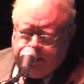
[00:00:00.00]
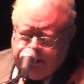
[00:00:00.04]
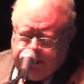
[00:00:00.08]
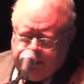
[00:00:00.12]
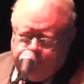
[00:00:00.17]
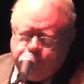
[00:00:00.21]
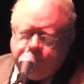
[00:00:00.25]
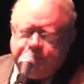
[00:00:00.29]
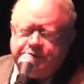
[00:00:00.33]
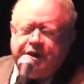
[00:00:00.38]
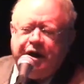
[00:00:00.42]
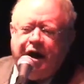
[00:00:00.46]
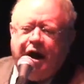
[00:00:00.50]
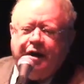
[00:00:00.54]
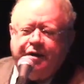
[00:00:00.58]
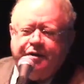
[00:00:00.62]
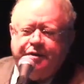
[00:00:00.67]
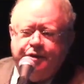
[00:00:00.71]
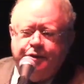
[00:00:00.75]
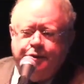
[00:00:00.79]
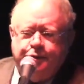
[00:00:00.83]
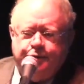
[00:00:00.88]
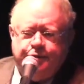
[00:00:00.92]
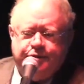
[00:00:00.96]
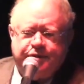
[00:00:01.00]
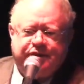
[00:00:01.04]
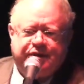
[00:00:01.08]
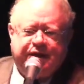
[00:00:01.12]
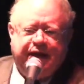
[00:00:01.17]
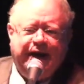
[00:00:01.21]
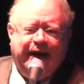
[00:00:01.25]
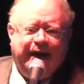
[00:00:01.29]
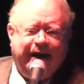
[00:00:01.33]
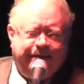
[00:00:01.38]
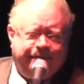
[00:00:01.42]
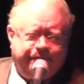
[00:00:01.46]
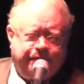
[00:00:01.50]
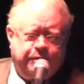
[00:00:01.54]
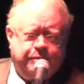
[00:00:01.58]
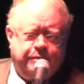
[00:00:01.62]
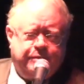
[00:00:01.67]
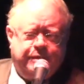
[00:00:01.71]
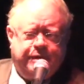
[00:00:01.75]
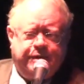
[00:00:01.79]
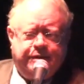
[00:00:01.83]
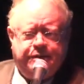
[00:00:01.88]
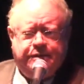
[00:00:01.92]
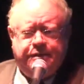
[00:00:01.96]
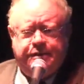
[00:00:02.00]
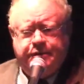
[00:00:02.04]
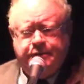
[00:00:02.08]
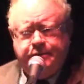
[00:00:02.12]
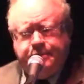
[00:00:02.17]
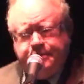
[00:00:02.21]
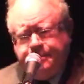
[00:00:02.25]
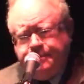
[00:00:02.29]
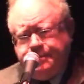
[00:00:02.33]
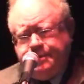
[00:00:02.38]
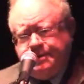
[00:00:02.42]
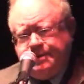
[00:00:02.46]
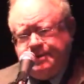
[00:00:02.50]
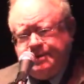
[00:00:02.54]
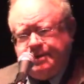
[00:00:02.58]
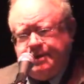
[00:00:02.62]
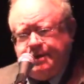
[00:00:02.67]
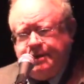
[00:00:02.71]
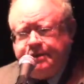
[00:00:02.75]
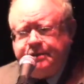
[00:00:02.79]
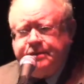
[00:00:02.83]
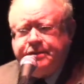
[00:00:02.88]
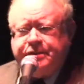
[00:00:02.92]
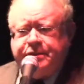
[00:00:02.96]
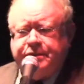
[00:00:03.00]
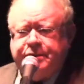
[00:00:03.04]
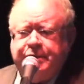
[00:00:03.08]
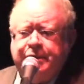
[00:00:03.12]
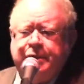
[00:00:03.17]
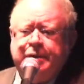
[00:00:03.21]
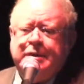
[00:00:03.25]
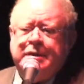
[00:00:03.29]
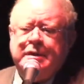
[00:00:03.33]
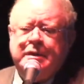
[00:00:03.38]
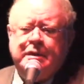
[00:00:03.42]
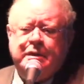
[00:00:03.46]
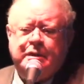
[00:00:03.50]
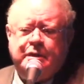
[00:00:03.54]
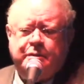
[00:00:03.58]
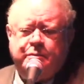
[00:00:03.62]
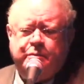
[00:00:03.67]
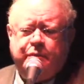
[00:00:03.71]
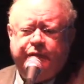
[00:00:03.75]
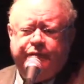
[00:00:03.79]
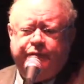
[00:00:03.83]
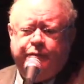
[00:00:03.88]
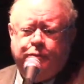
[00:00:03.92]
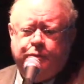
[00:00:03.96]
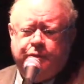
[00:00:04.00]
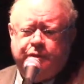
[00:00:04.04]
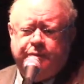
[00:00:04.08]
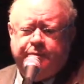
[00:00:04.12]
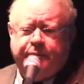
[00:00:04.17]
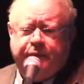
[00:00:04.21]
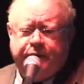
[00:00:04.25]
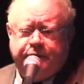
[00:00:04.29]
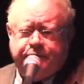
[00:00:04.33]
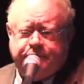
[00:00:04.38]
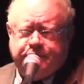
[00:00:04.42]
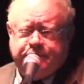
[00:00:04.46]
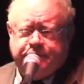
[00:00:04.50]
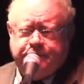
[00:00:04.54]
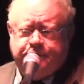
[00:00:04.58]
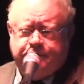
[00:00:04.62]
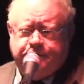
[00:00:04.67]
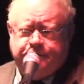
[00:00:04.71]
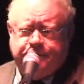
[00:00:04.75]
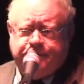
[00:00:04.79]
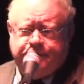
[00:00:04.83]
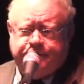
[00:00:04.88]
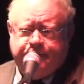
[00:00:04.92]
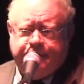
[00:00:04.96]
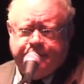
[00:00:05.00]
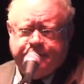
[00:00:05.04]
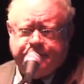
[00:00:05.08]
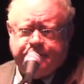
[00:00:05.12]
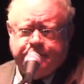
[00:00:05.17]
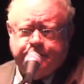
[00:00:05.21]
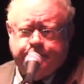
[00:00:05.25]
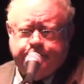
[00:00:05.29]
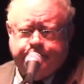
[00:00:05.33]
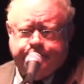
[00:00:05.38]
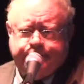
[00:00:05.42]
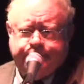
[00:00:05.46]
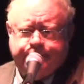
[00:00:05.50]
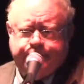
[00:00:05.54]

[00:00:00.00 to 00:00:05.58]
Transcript: It was not used after 1936, before the Bear Stearns rescue.